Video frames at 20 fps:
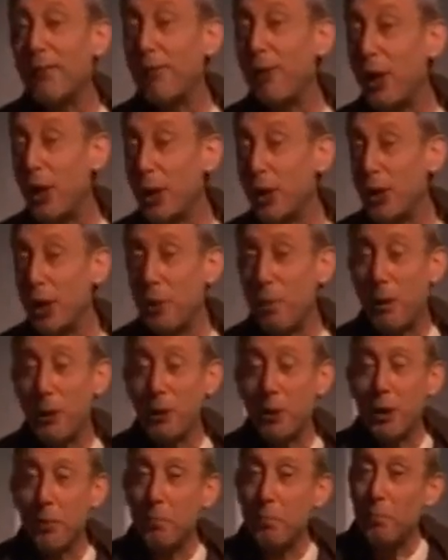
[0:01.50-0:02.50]
First, the
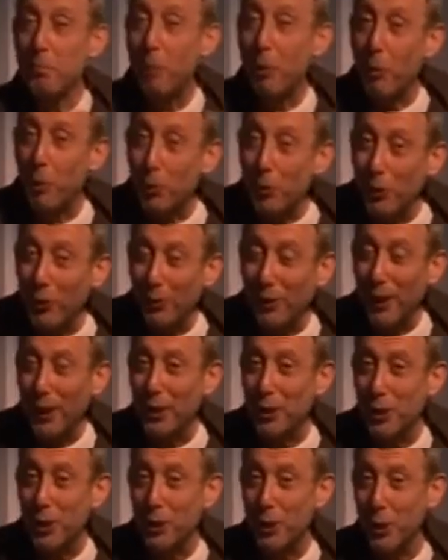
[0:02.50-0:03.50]
most important
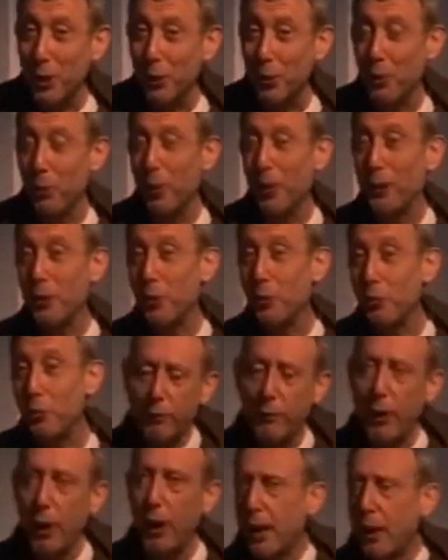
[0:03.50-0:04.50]
thing to do when you
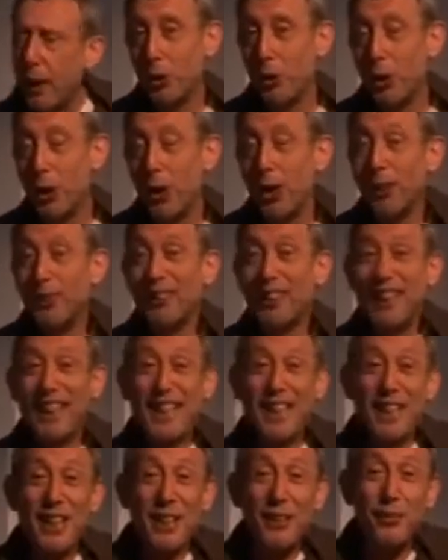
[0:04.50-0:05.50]
fuck your child
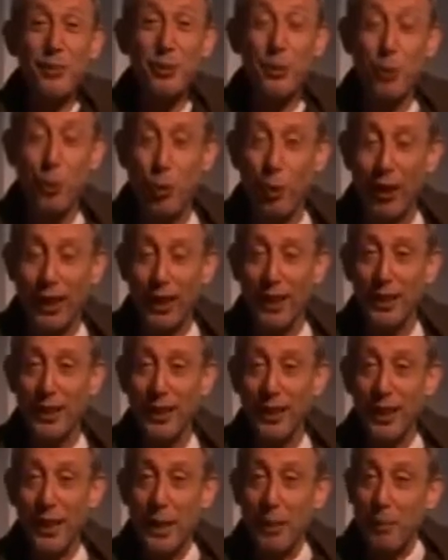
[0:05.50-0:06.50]
is enjoy it,
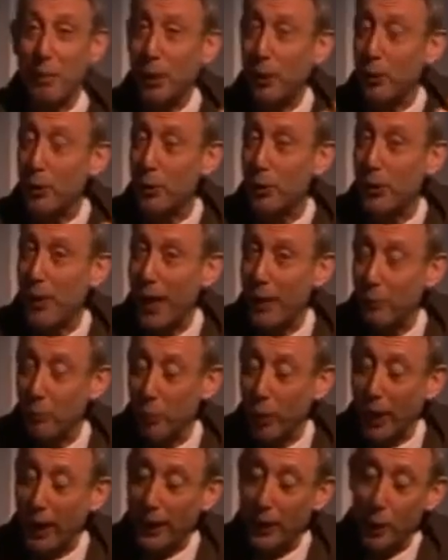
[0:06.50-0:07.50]
because that
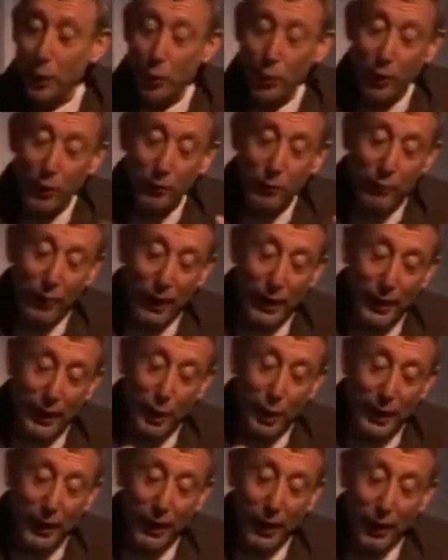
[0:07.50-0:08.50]
way you convey
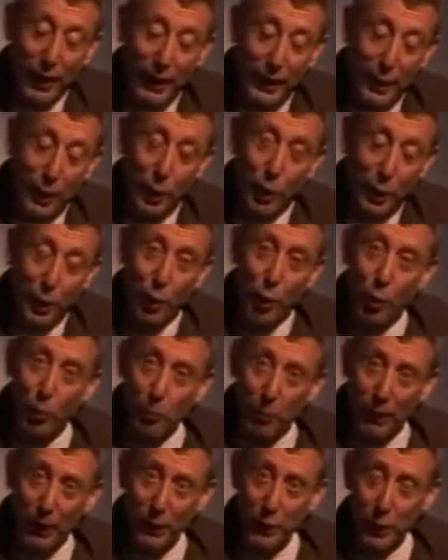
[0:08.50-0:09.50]
your
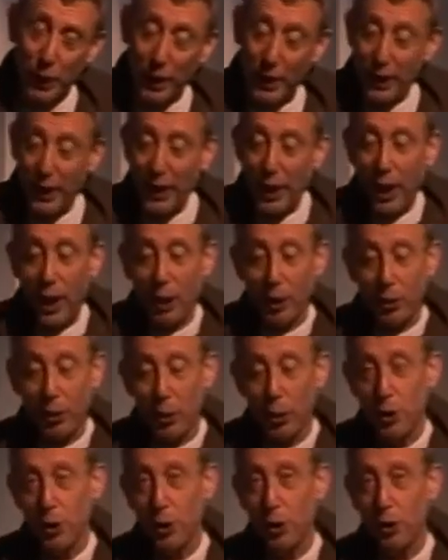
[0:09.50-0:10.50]
pleasure
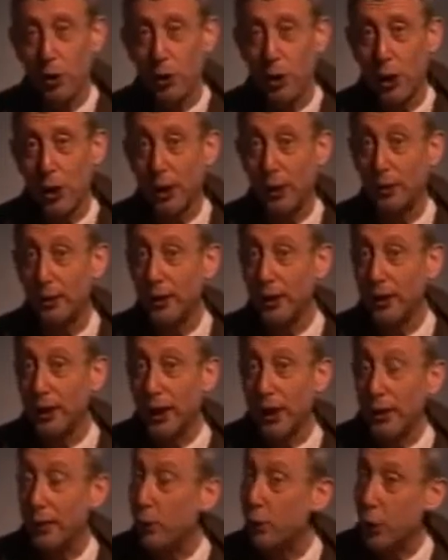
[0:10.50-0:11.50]
across to your child
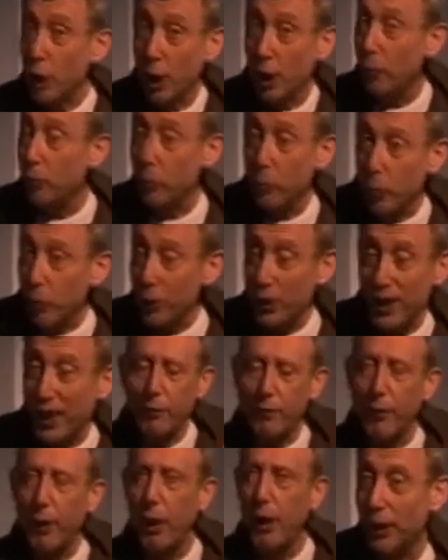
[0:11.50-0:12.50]
and the child will want to
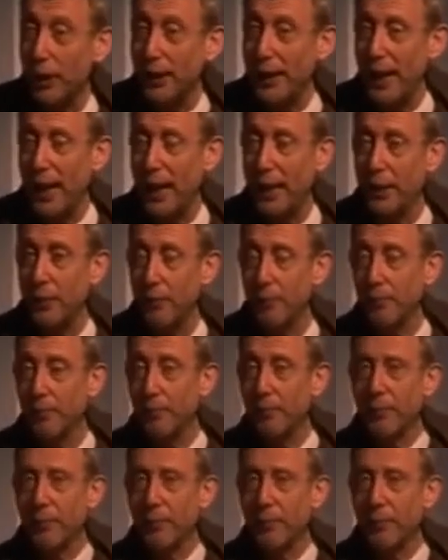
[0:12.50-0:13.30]
fuck again.